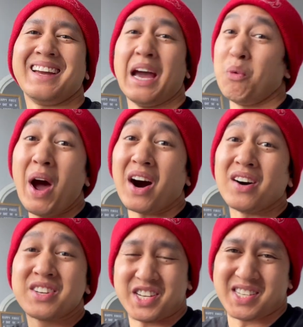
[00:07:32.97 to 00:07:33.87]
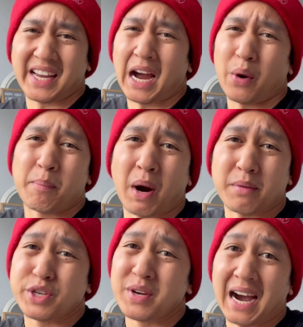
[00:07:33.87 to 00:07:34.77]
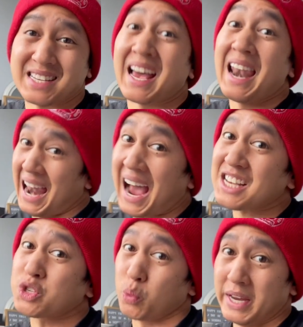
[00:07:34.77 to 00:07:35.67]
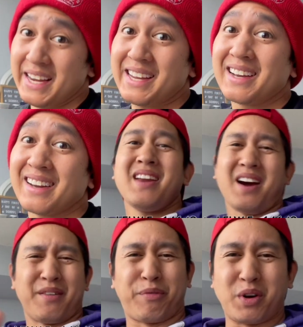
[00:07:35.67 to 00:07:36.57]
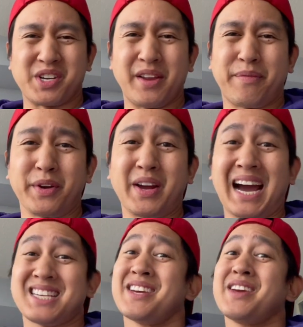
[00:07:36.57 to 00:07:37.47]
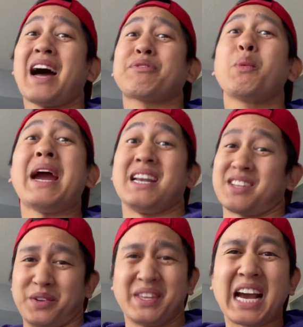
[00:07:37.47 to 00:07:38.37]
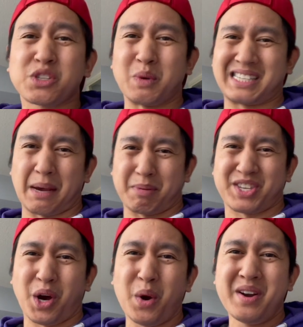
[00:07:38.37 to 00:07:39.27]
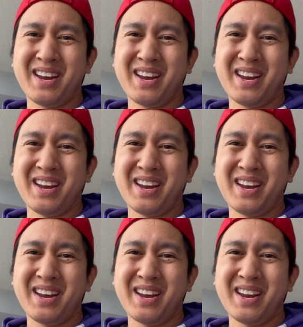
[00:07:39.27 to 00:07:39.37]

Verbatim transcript: And well, just like how I promised you guys last week, unfortunately for you guys, you'll have to wait till next week's episode